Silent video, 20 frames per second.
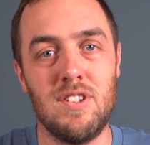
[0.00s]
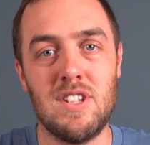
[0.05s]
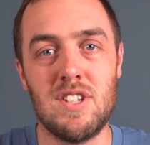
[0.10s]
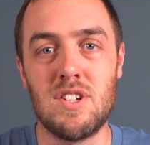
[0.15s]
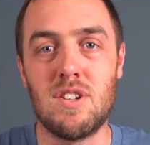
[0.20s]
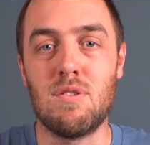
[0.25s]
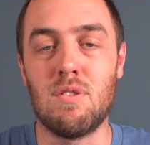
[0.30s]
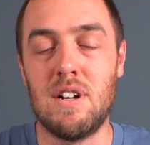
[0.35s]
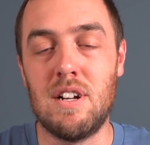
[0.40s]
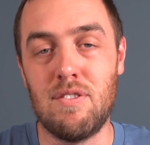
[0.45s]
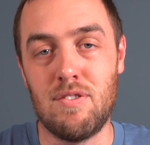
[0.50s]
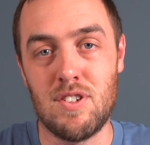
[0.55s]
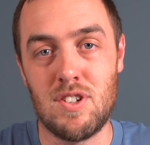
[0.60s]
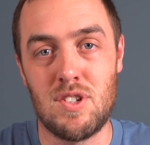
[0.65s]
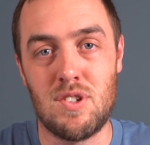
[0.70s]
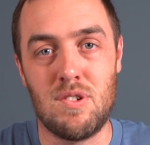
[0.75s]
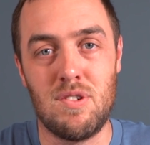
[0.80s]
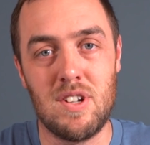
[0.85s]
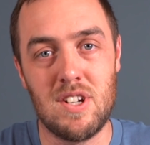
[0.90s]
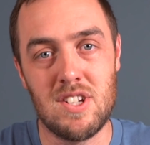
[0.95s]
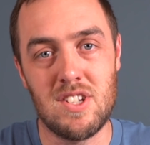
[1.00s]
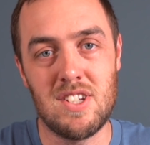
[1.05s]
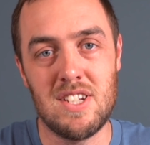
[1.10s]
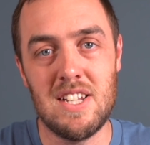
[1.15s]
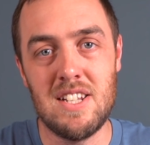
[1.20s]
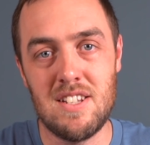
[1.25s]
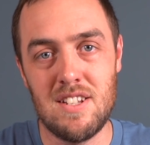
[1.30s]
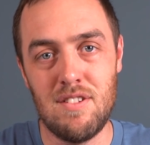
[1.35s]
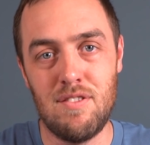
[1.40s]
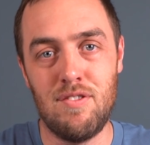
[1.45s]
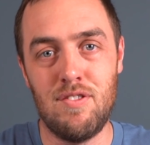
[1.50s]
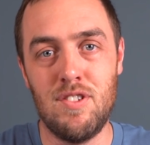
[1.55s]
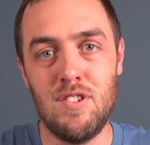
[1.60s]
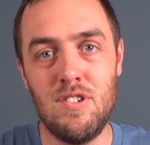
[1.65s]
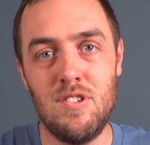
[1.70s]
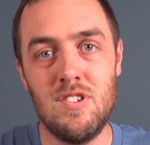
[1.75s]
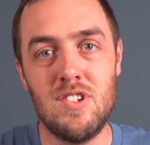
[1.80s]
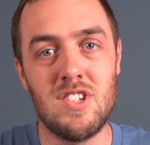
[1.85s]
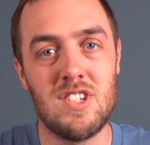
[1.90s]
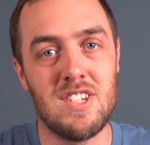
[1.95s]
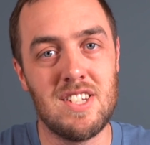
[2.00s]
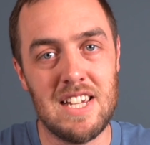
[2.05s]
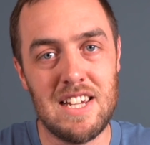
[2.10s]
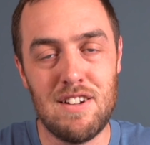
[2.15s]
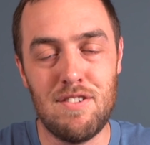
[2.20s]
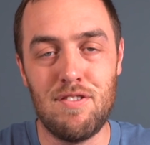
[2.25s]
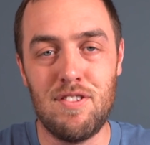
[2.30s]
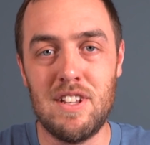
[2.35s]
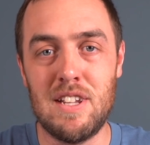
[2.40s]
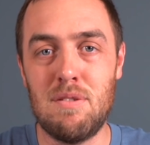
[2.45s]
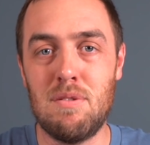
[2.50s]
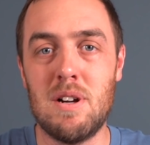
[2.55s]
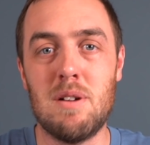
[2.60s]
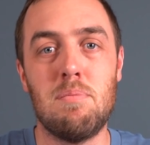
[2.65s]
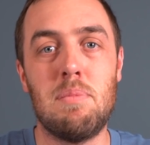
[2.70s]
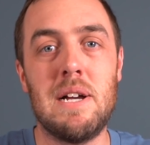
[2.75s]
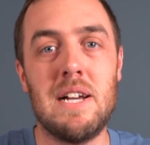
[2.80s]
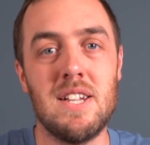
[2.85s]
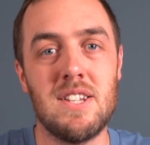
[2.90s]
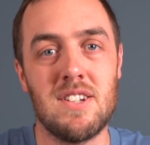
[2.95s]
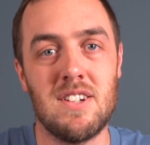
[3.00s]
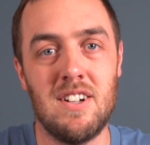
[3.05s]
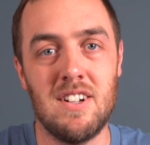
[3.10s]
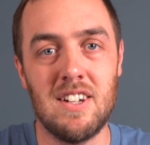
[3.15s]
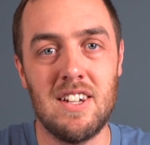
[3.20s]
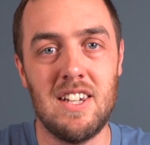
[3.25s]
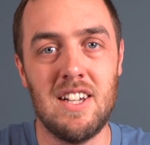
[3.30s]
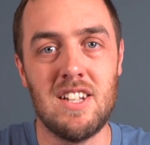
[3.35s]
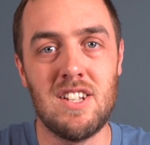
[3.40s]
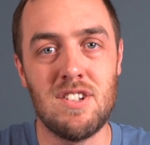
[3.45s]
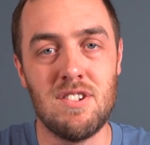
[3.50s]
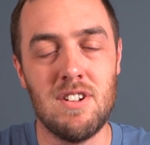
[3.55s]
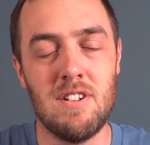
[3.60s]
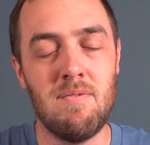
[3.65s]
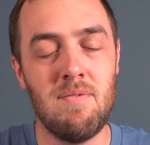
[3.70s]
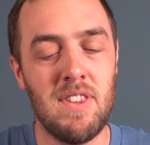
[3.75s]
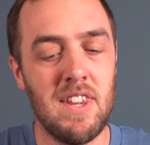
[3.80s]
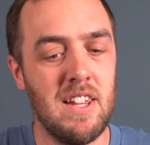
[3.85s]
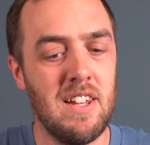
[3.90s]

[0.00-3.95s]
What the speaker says: is great for storing scented food safely where bears can't get to it.